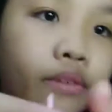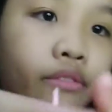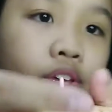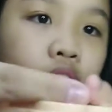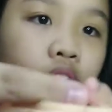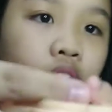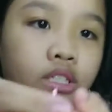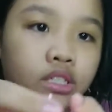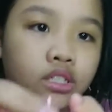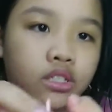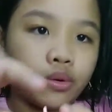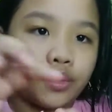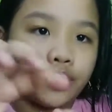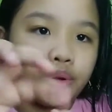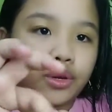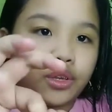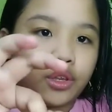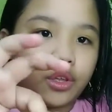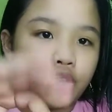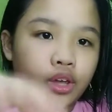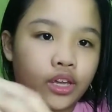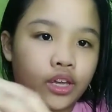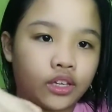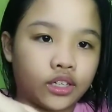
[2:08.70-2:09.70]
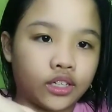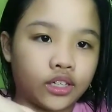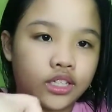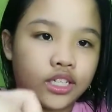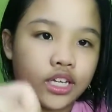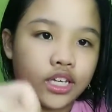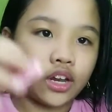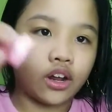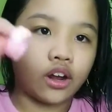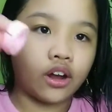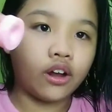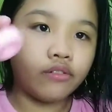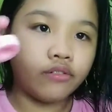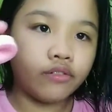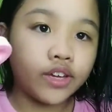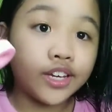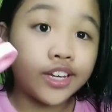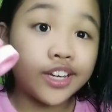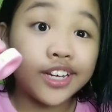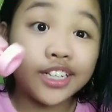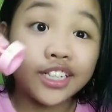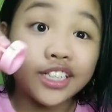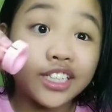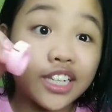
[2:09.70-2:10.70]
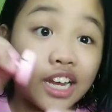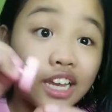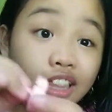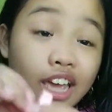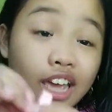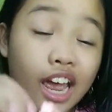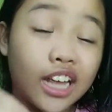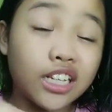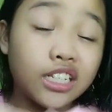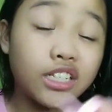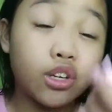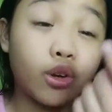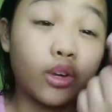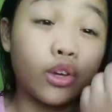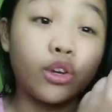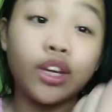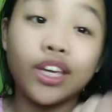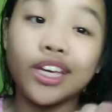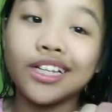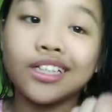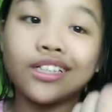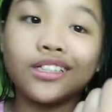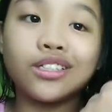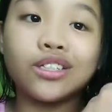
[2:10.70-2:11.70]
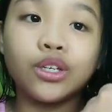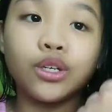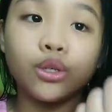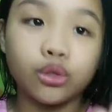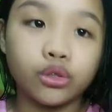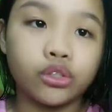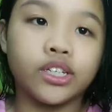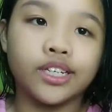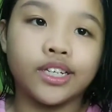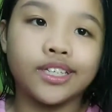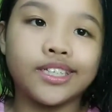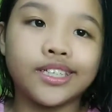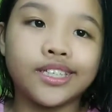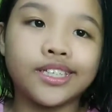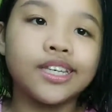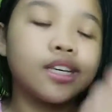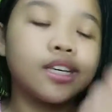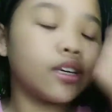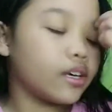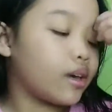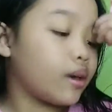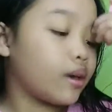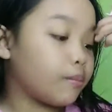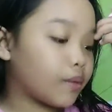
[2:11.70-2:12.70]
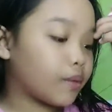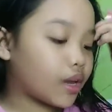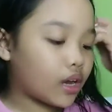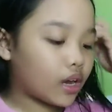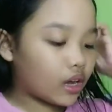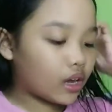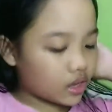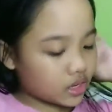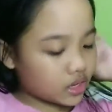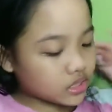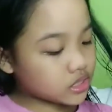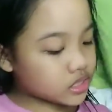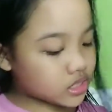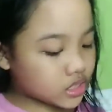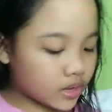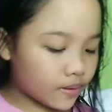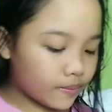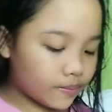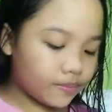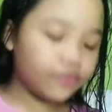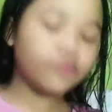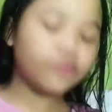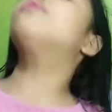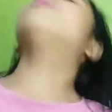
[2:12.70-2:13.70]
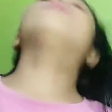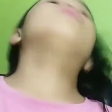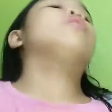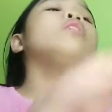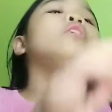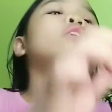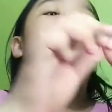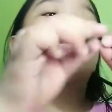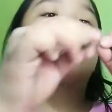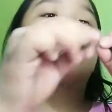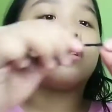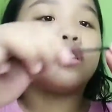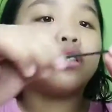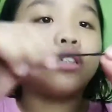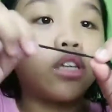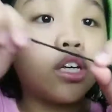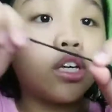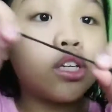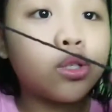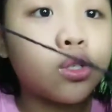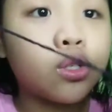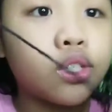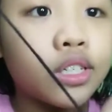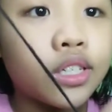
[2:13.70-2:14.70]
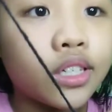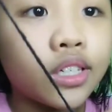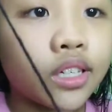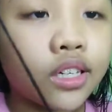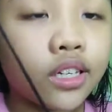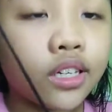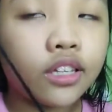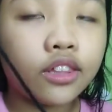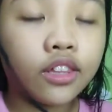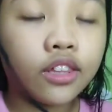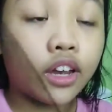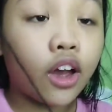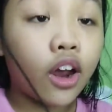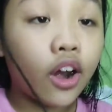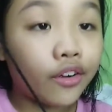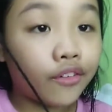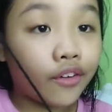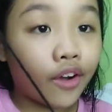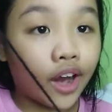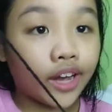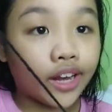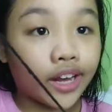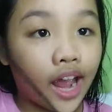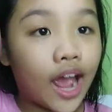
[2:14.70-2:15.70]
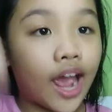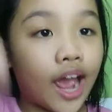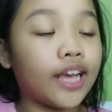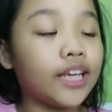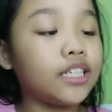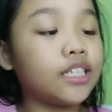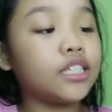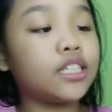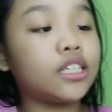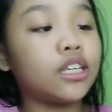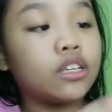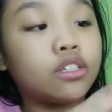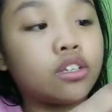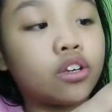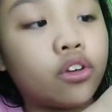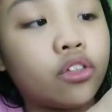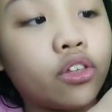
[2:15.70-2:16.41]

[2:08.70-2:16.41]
it so you can take it off. Just like that. So you need to use this. Because the yarn, right guys? So